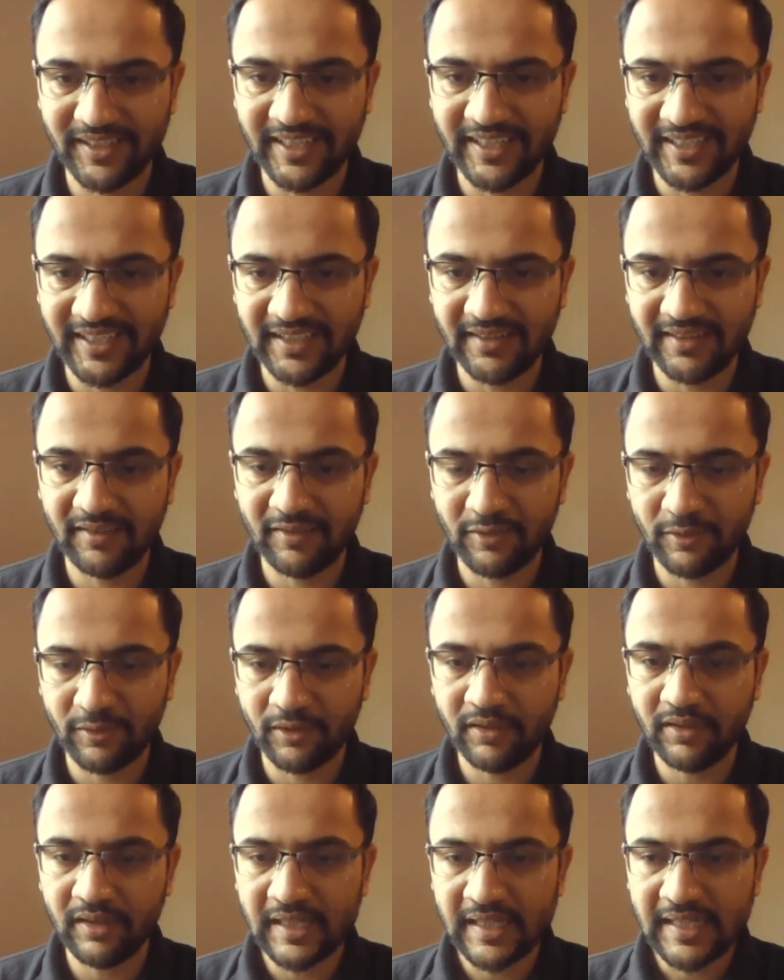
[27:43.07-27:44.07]
ideas and
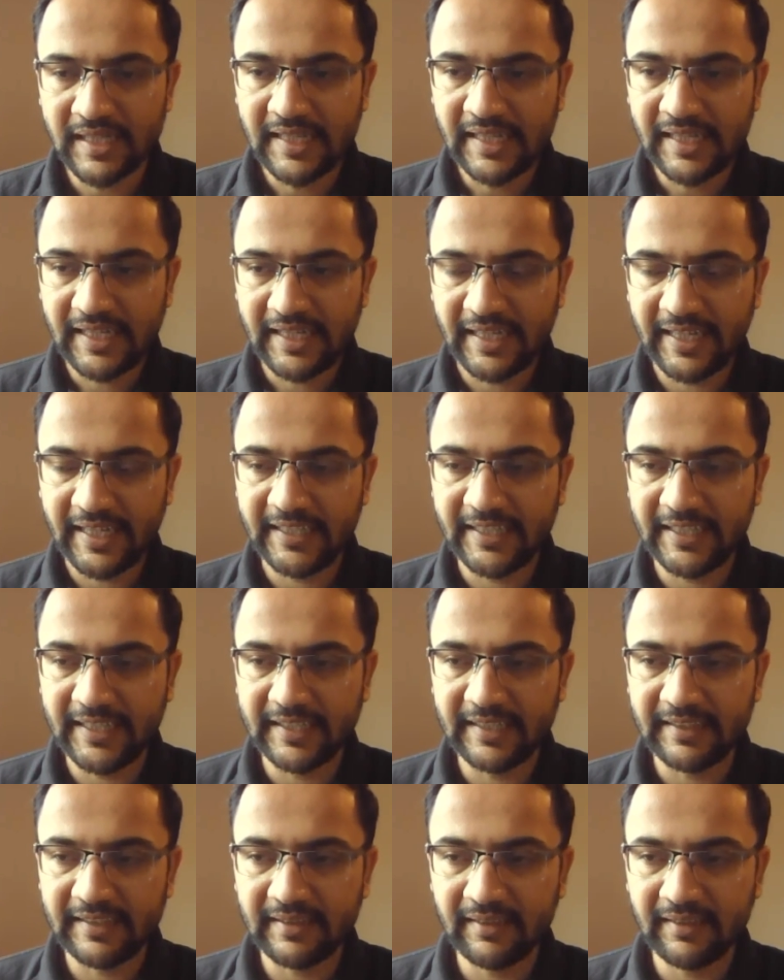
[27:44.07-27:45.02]
so on. And